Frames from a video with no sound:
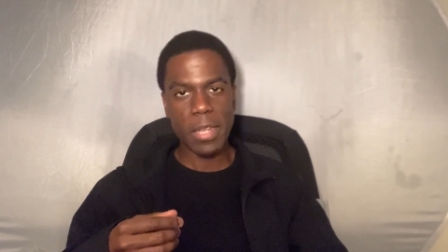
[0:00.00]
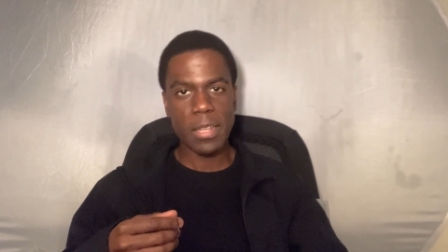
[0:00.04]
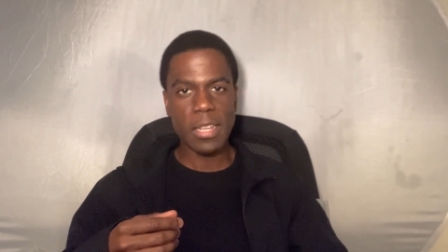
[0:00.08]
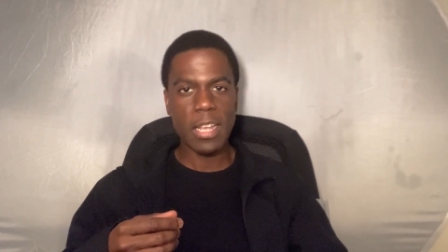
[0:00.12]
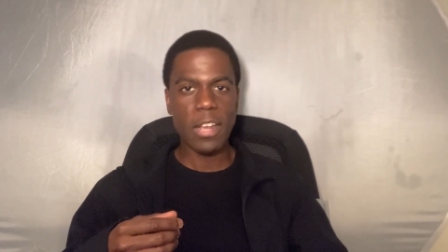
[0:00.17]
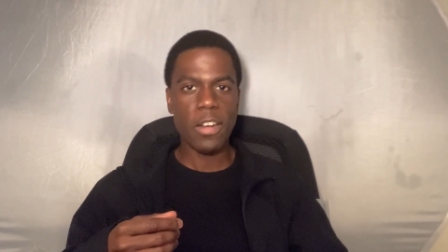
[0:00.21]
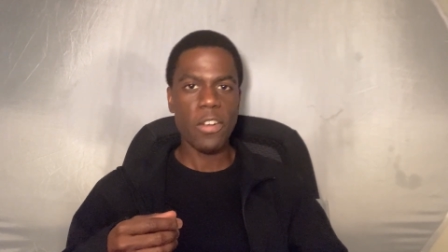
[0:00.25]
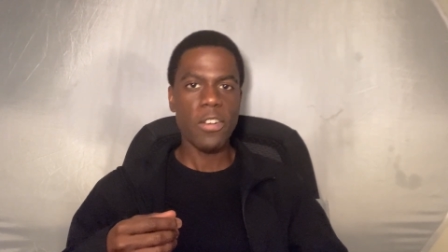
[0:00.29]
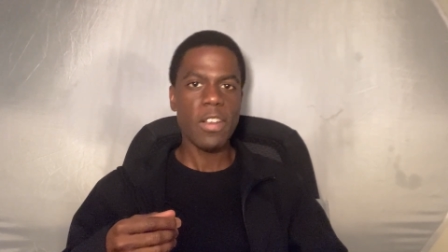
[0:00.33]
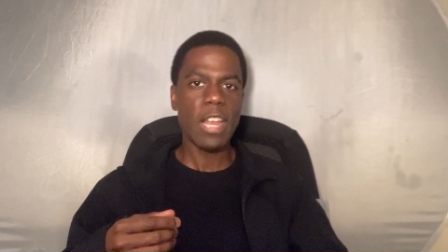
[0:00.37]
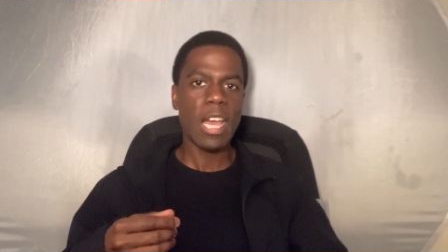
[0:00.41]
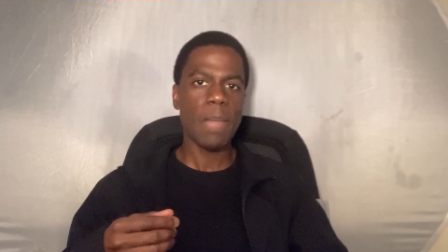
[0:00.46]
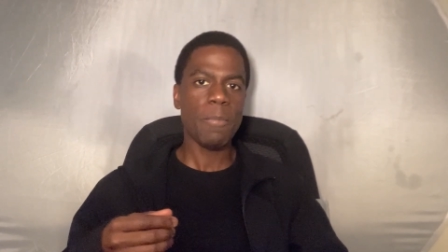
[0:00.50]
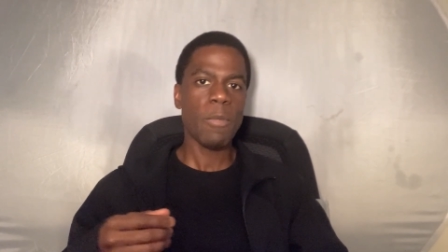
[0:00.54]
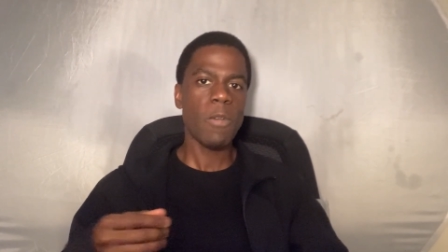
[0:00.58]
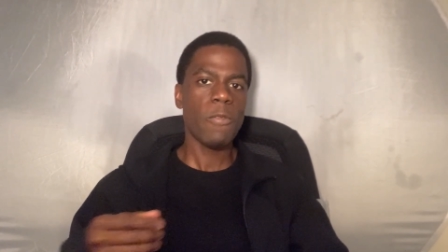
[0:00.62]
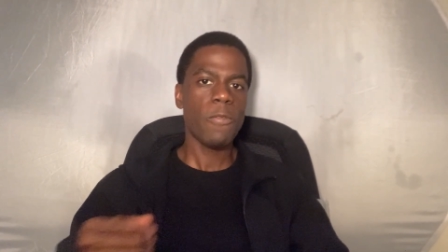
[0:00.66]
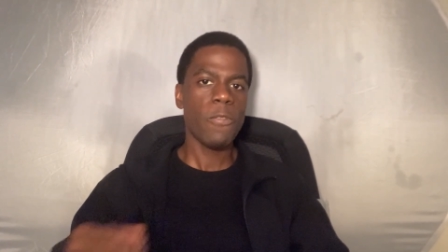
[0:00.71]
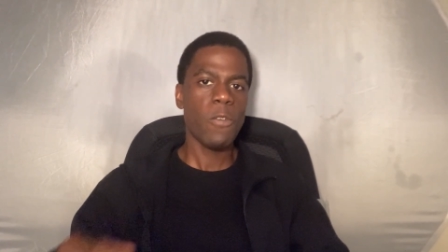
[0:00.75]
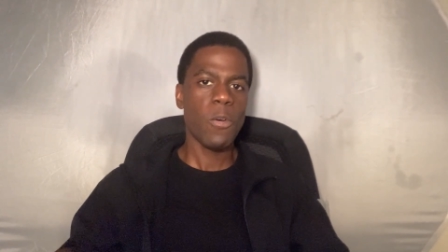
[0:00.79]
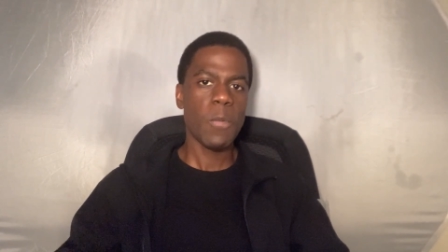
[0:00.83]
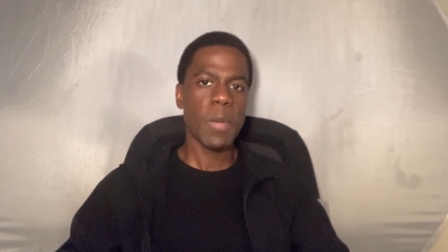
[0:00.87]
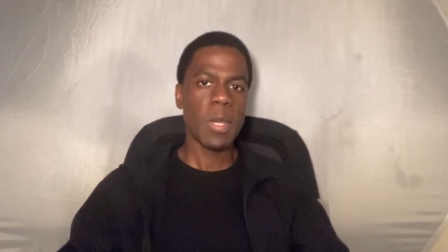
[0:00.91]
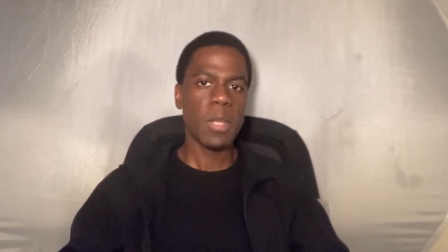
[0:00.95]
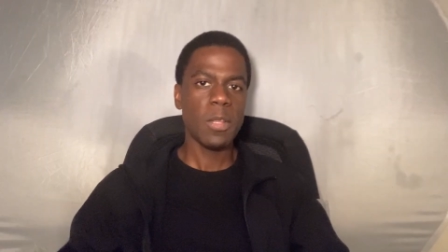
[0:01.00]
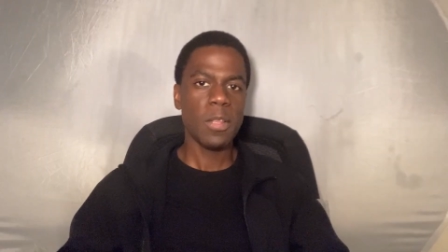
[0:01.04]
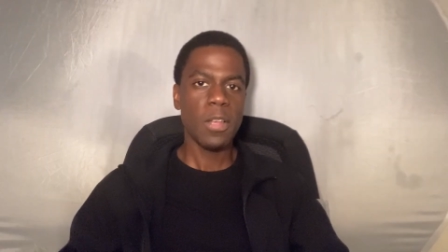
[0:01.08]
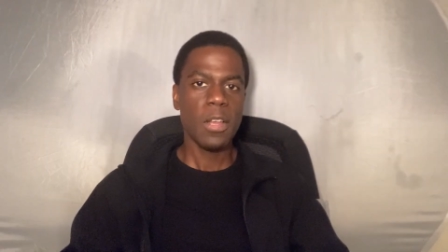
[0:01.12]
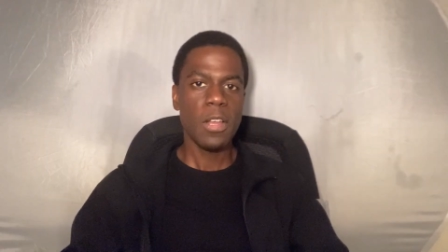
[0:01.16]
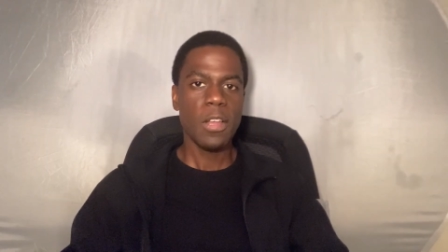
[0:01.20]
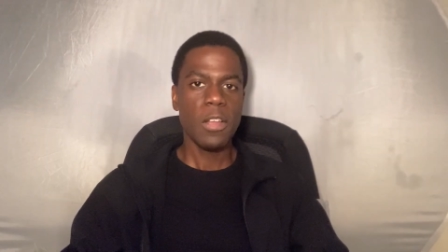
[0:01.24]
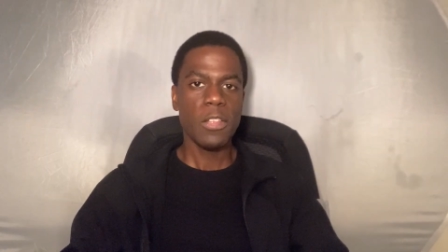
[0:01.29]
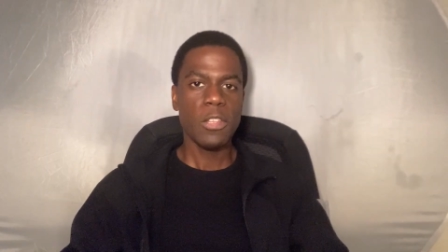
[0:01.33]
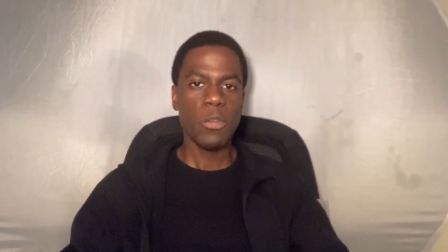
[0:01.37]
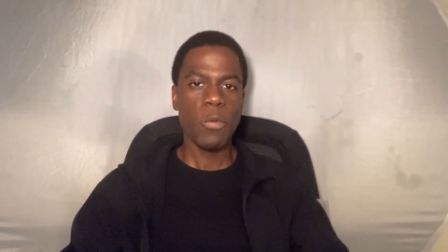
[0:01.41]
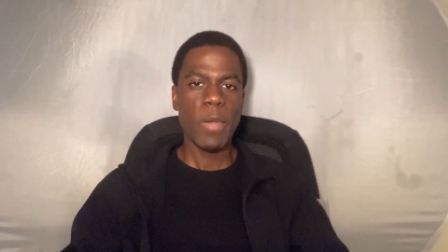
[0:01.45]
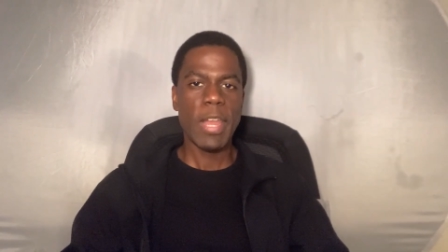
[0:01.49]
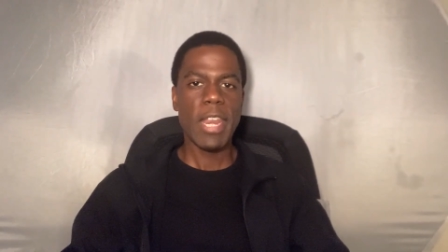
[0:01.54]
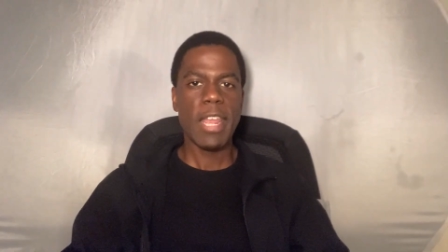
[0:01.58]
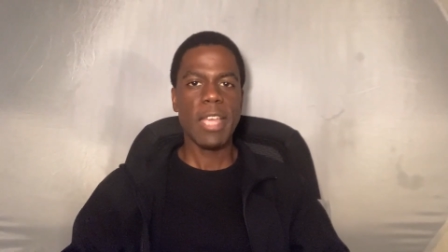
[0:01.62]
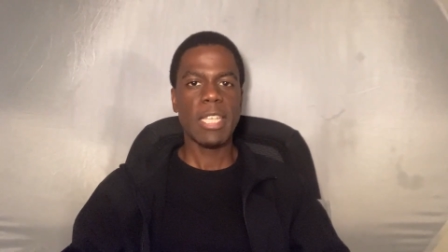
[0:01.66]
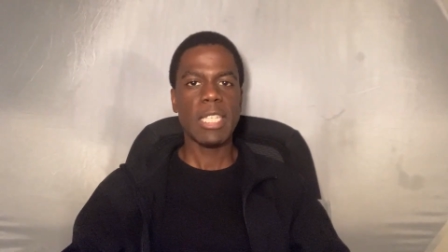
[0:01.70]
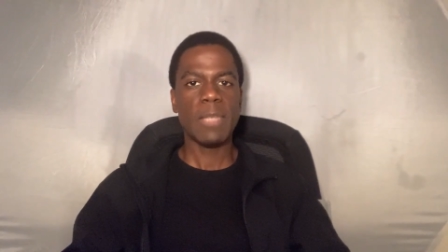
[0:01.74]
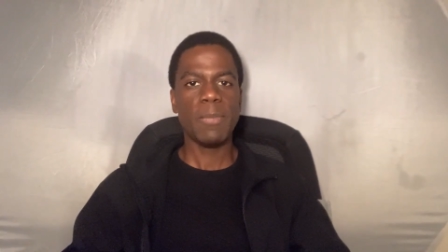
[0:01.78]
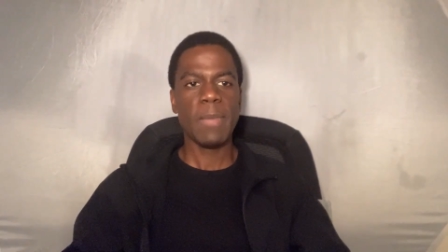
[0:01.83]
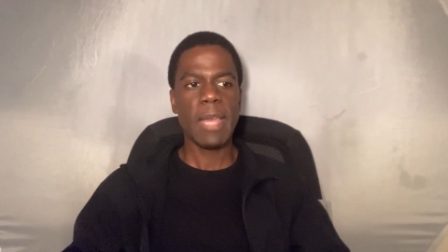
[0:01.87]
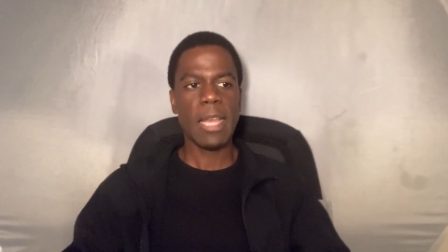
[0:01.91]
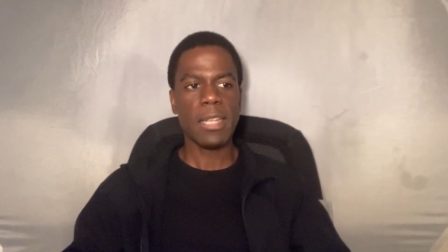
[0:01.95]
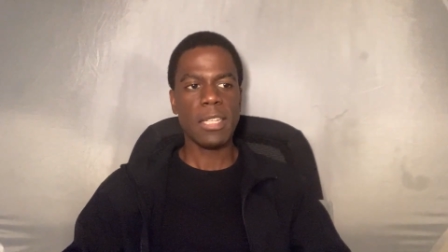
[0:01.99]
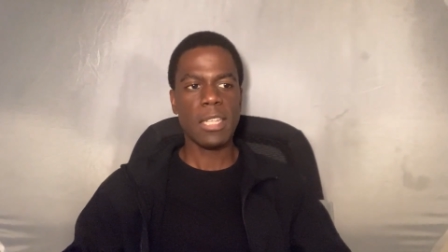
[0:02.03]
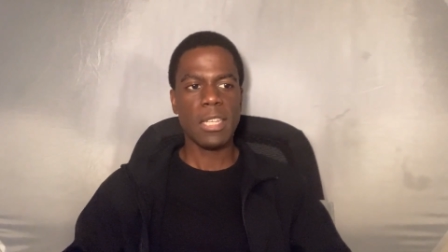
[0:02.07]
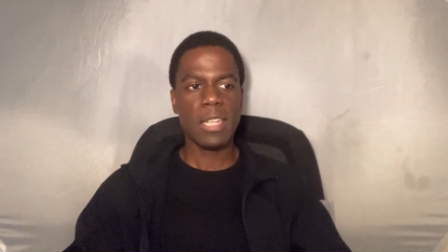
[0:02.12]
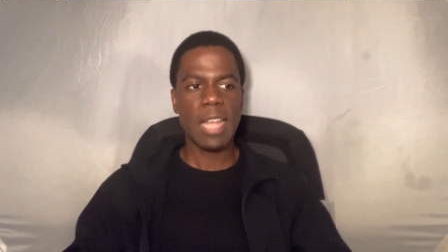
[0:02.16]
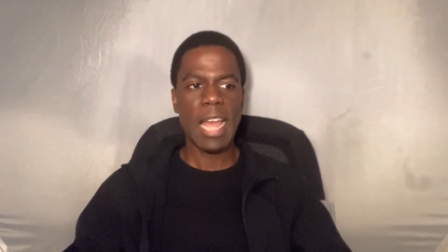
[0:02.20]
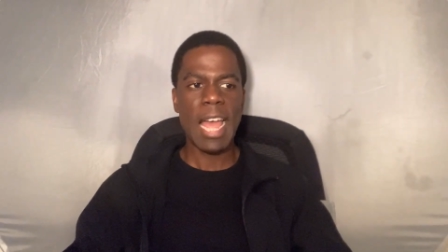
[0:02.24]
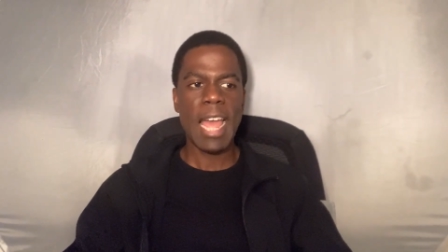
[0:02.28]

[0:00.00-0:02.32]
that are not performing the way they expected.